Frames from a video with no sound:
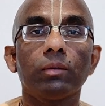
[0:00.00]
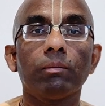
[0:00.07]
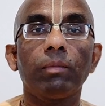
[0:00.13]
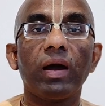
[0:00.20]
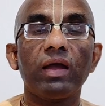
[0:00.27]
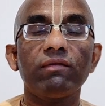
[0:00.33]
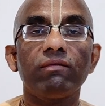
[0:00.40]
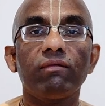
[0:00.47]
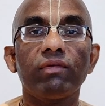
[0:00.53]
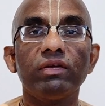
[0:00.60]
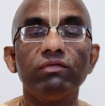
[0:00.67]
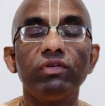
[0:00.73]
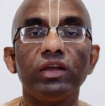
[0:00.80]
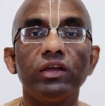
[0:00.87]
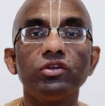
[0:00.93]
by
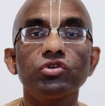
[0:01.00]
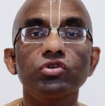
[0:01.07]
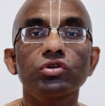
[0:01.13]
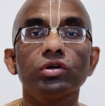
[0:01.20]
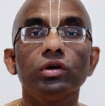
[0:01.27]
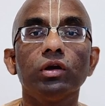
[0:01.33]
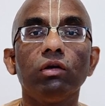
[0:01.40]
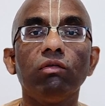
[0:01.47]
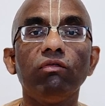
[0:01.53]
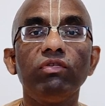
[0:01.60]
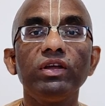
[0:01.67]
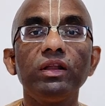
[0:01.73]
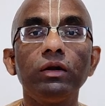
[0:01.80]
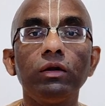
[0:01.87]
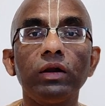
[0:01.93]
in which
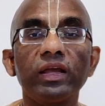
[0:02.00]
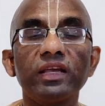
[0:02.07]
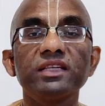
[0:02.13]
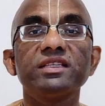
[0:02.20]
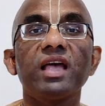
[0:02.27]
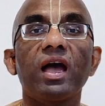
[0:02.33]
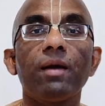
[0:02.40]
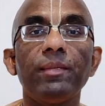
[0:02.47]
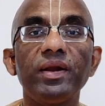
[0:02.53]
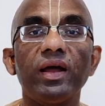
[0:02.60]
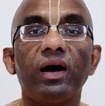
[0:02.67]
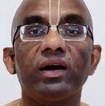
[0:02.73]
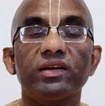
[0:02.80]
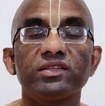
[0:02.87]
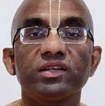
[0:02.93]
we examine
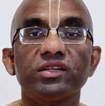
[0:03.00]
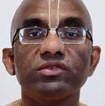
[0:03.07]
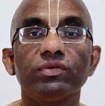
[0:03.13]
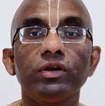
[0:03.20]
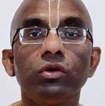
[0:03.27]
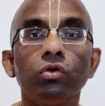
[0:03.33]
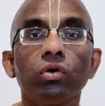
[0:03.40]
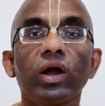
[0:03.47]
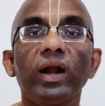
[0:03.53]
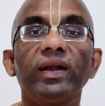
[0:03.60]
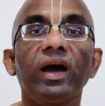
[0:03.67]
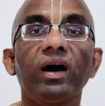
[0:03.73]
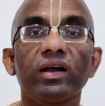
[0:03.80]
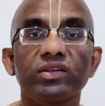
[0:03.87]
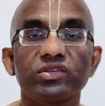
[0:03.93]
ourselves, we look at
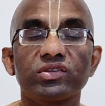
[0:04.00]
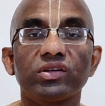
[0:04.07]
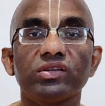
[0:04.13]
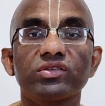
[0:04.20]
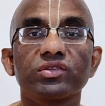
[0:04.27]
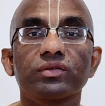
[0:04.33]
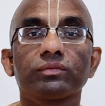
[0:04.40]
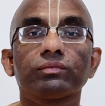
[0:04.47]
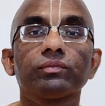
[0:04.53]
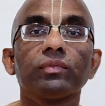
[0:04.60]
ourselves.